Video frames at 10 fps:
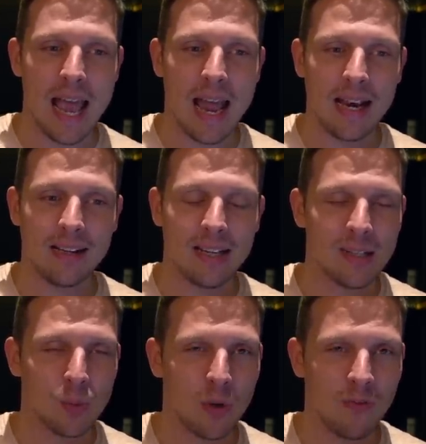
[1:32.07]
and
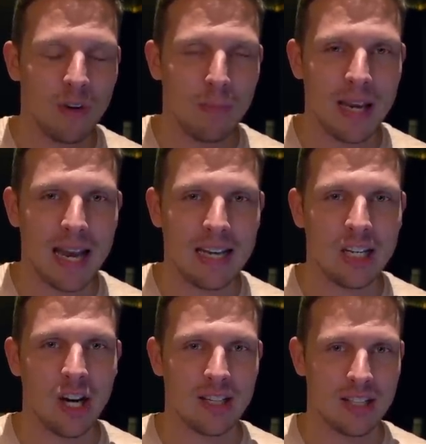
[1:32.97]
that's what a VPN
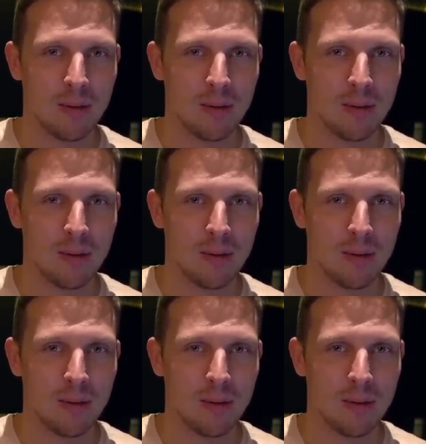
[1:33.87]
does.